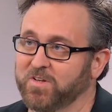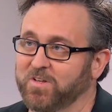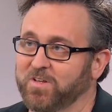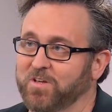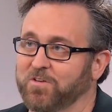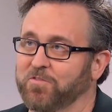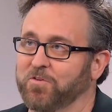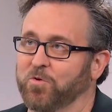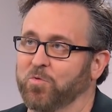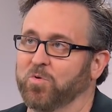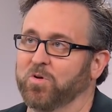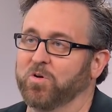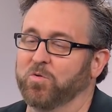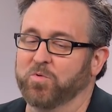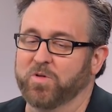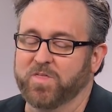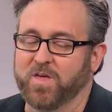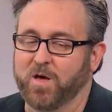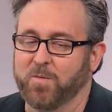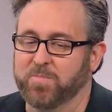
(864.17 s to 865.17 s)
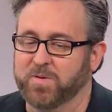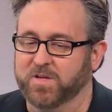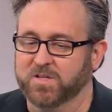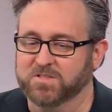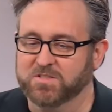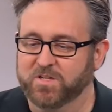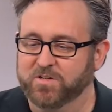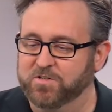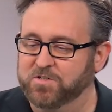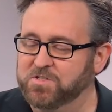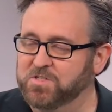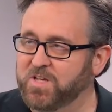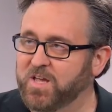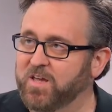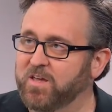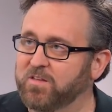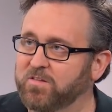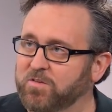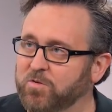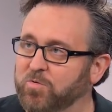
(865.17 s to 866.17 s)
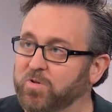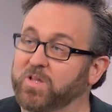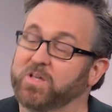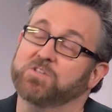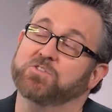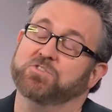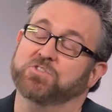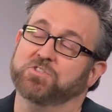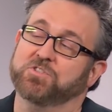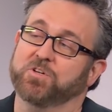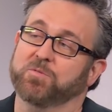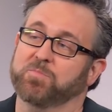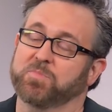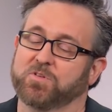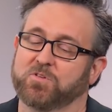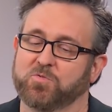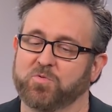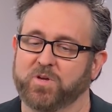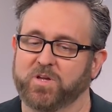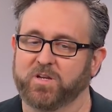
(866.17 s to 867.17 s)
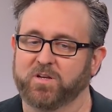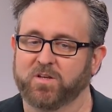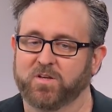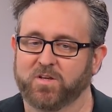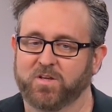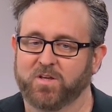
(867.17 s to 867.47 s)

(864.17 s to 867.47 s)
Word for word: if you will, with helping us understand the relationship between